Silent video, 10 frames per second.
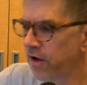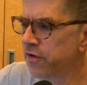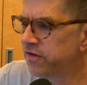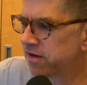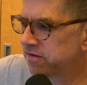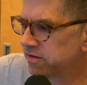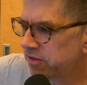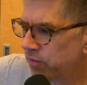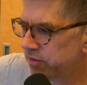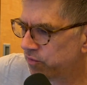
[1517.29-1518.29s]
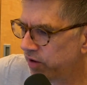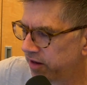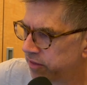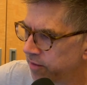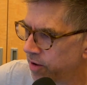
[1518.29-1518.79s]
Is that the right way to
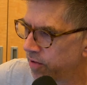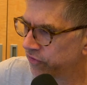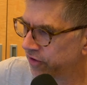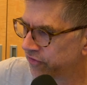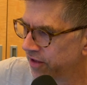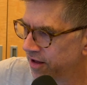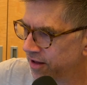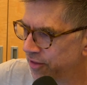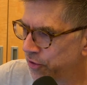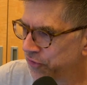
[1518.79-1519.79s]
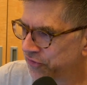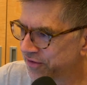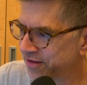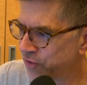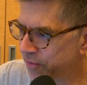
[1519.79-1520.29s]
think about MultiOn? Is those
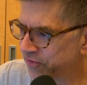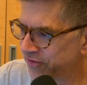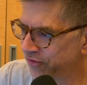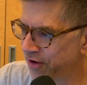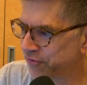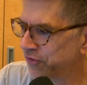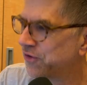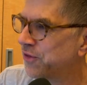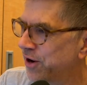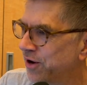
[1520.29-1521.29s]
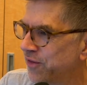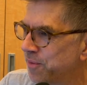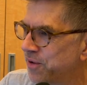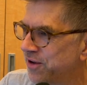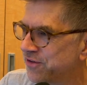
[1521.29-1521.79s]
websites that you have listed there on that
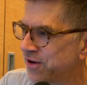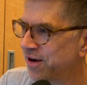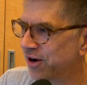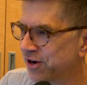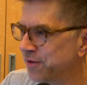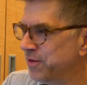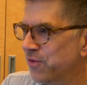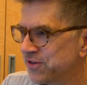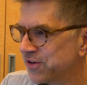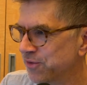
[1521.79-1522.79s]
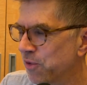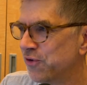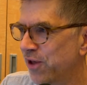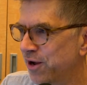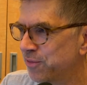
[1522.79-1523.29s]
page are going to be the ones that are most
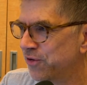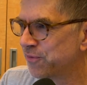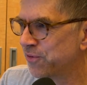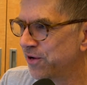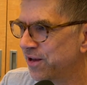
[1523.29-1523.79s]
reliable at this point?